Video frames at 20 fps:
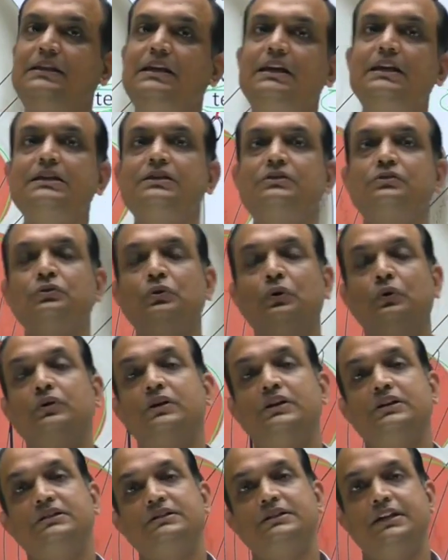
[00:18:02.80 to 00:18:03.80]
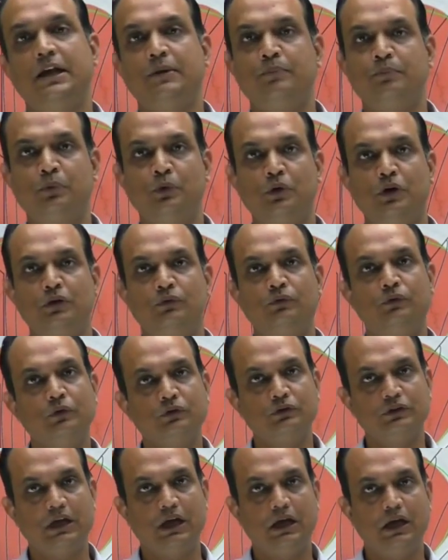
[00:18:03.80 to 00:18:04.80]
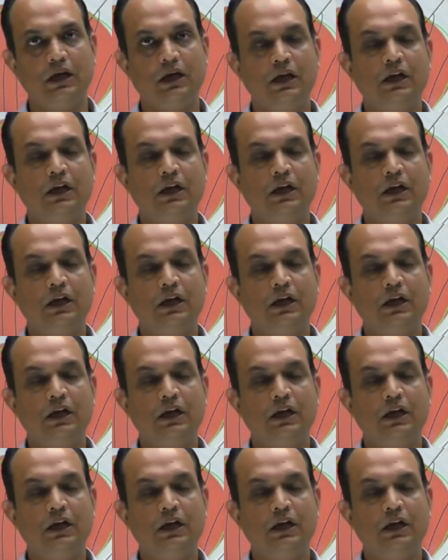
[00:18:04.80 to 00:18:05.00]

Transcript: is known as temporal fossa.